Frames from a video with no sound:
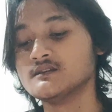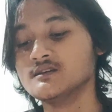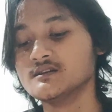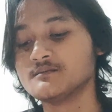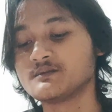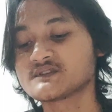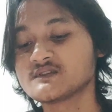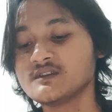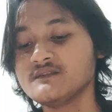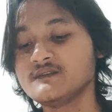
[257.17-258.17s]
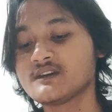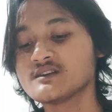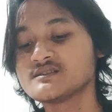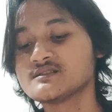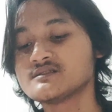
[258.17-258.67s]
the
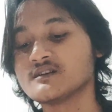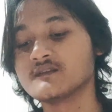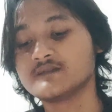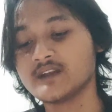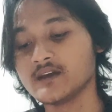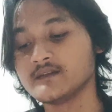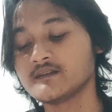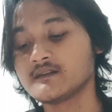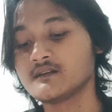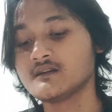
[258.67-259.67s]
personification of death,